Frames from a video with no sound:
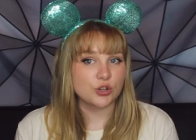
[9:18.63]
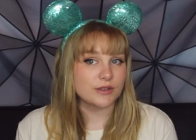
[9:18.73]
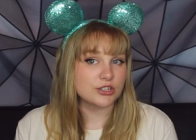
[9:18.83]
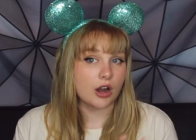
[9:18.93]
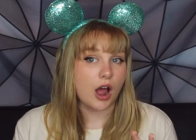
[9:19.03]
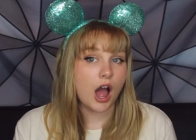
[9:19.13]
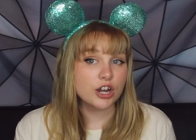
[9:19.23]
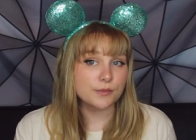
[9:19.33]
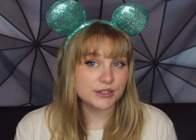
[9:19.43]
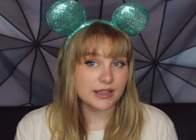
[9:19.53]
so it's not
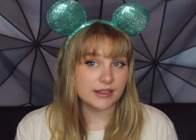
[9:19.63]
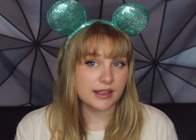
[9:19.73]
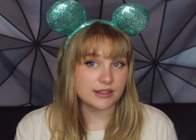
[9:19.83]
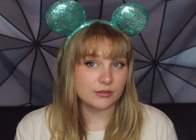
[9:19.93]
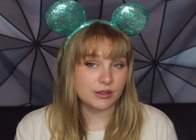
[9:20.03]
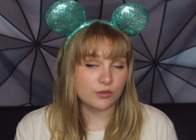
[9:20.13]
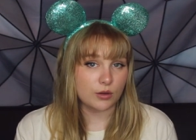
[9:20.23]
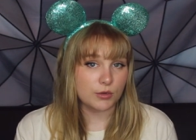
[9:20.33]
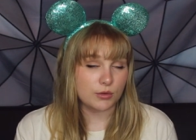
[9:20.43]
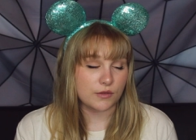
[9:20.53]
100% that that's going to be the
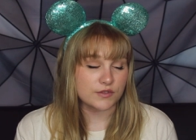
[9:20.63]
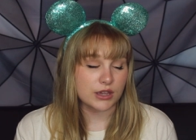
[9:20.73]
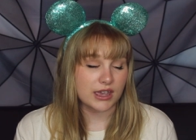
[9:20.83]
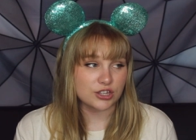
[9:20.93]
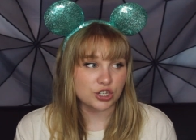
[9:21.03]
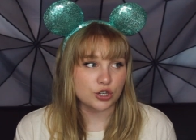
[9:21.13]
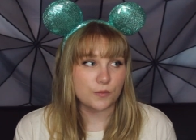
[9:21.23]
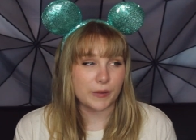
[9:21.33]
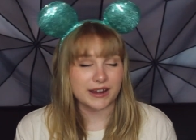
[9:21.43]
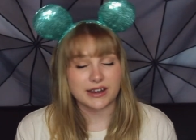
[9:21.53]
room you moved
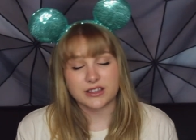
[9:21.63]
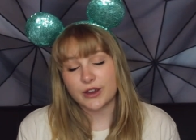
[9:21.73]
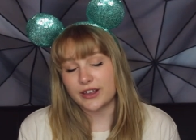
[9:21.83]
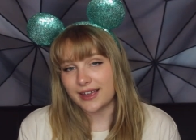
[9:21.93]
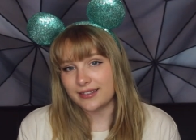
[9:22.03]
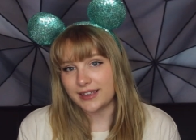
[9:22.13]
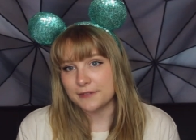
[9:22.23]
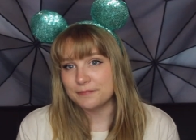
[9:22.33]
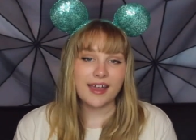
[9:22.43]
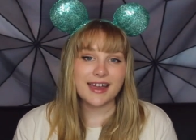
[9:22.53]
into, but it is very likely.